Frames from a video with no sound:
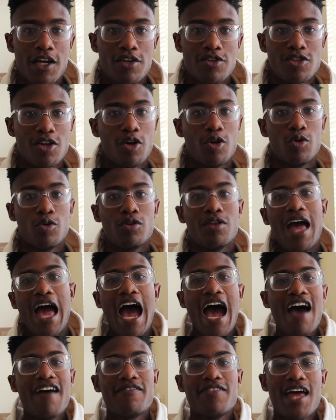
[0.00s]
So
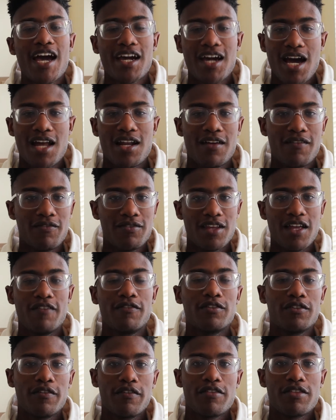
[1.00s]
have that kind of
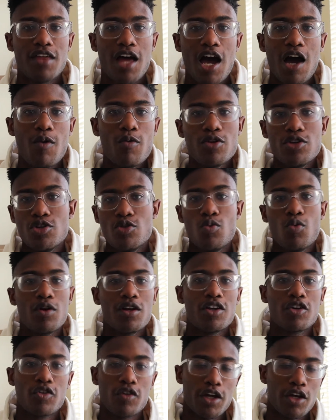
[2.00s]
level of thought when you
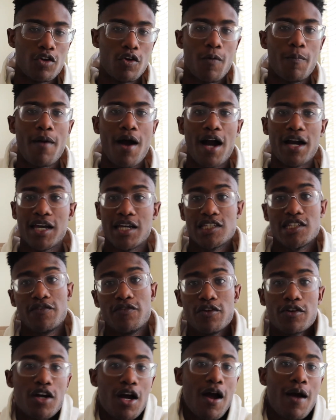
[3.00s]
want to create your own podcast. If
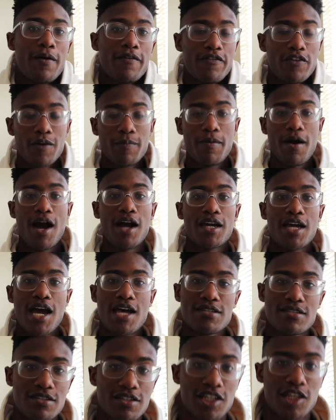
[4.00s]
your
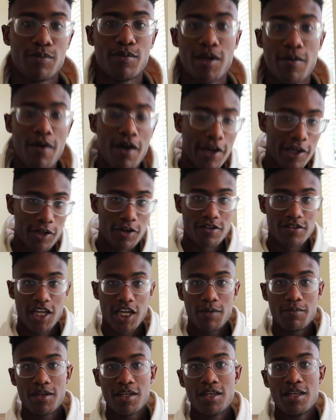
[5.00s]
podcast is going to be about
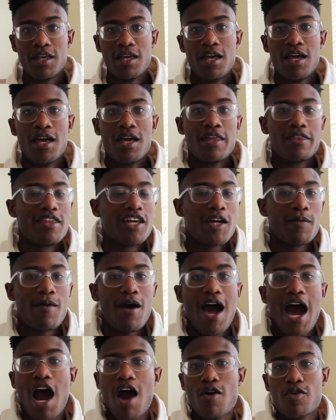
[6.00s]
entertainment, think
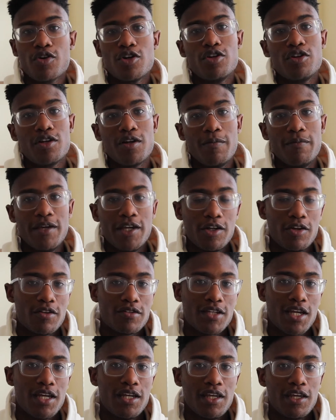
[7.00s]
about how are you going to be
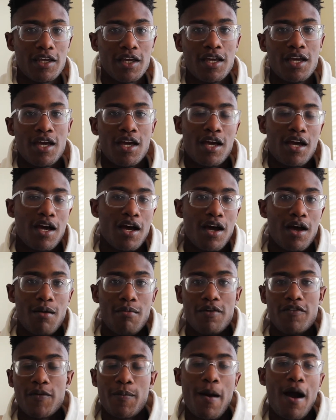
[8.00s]
entertaining.
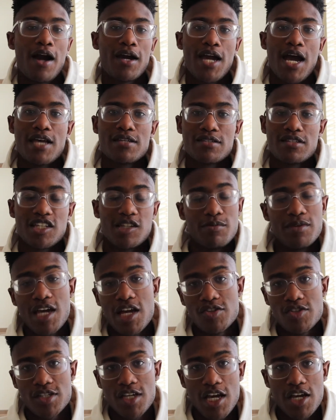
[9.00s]
If your podcast is going to be
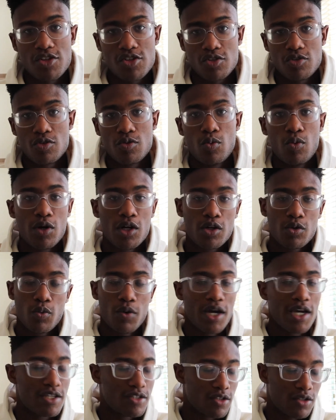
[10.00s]
educational, what
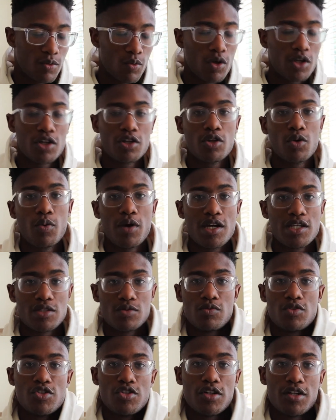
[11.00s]
are the ways
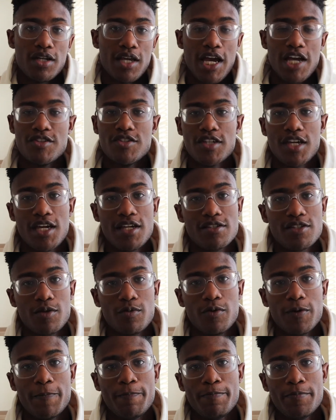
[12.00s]
in which you're going to educate
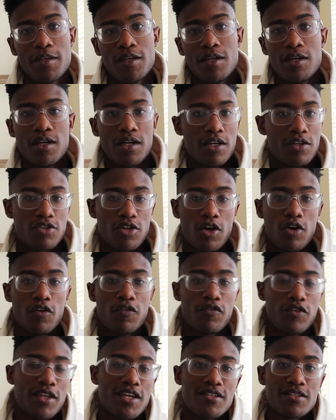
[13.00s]
someone? So
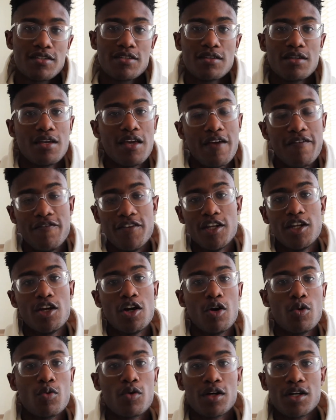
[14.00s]
for this
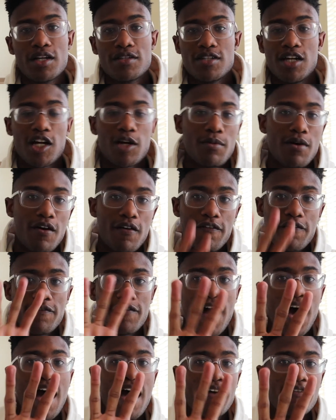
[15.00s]
video, we're going to talk about
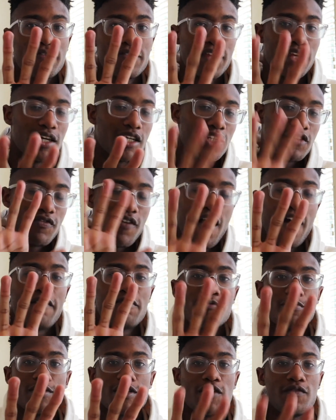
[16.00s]
five
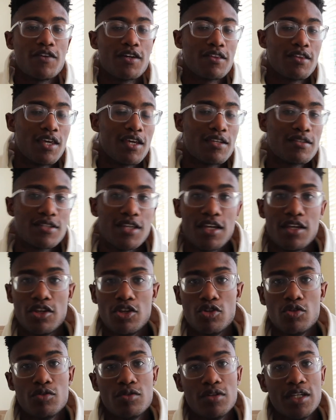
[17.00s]
specific things that
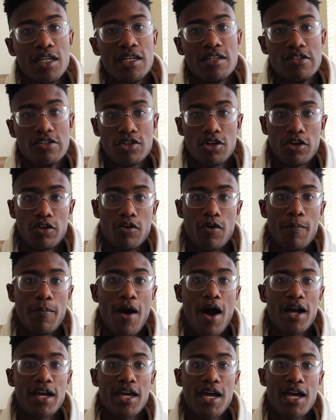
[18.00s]
you'll need to start your own
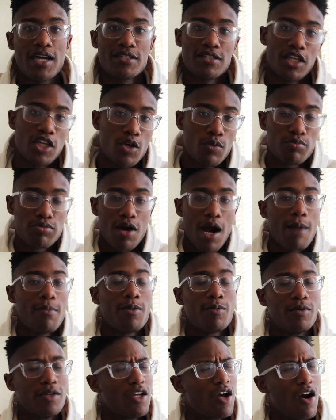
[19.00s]
podcast that you
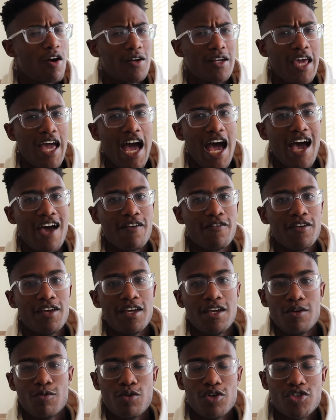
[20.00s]
probably already have,
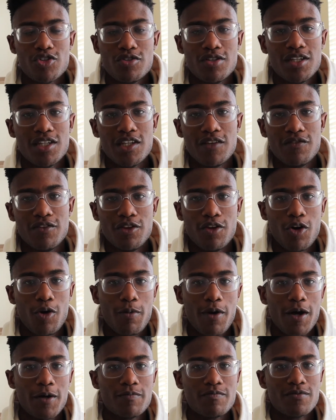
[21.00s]
which you didn't even know
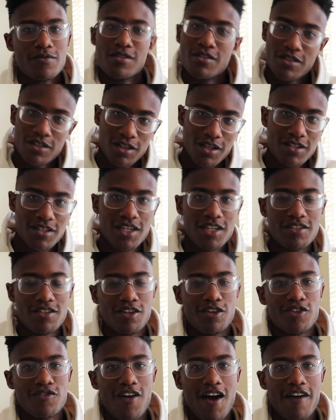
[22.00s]
about. So let's get into
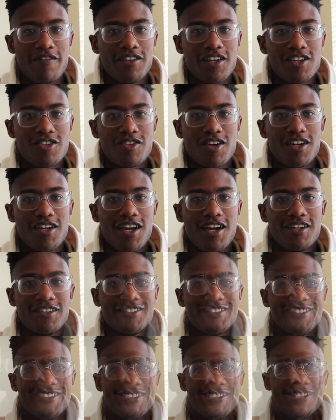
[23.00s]
those 5 things right
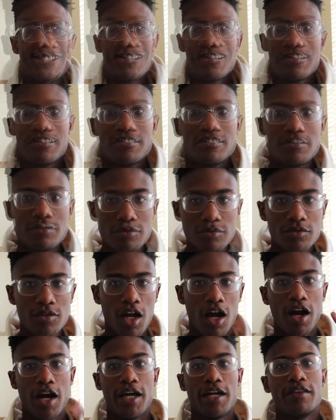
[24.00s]
now.
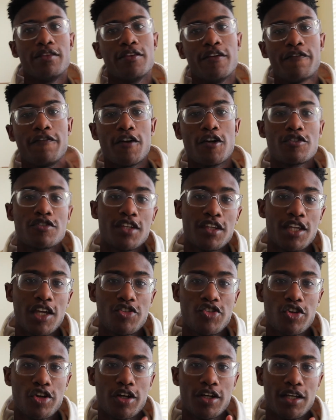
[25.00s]
All right, the first thing
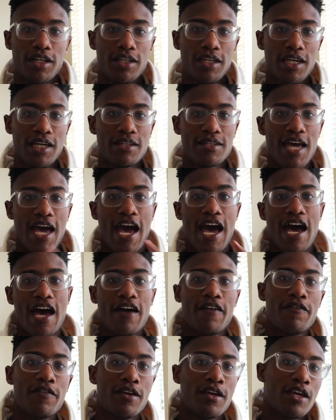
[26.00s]
that you're going to need to
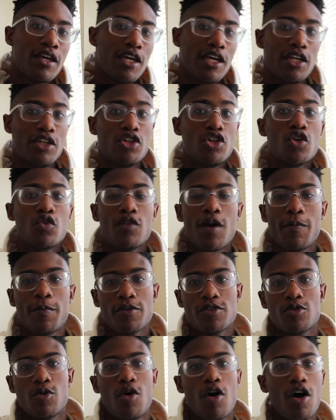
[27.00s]
have in your
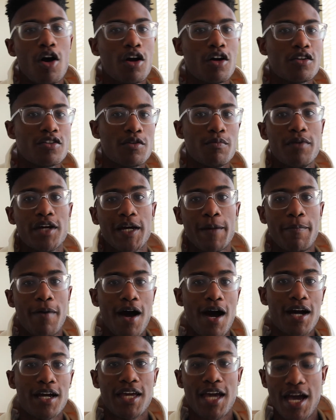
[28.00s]
repertoire to make a
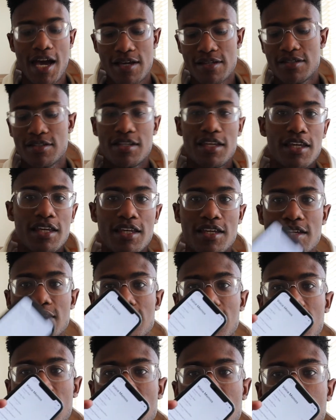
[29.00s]
podcast
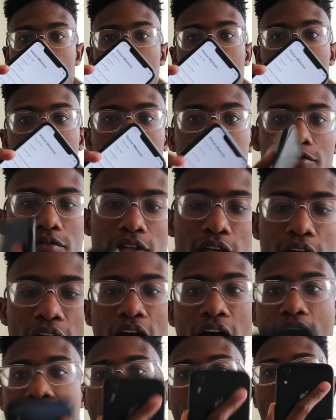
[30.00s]
is a cell phone.
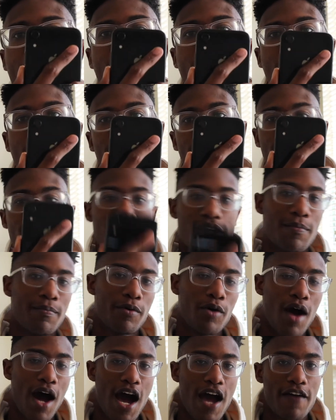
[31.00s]
I have a
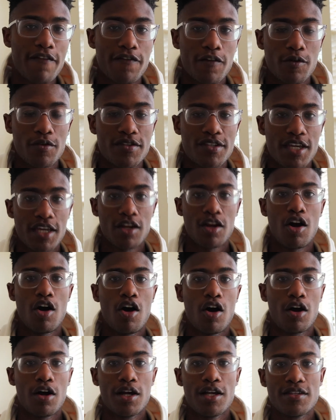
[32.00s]
simple iPhone
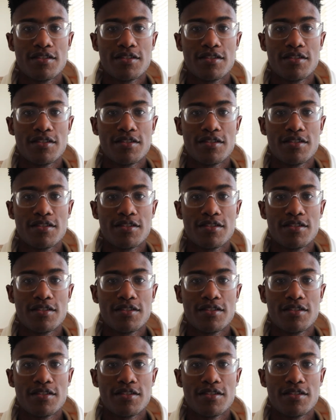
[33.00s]
XR.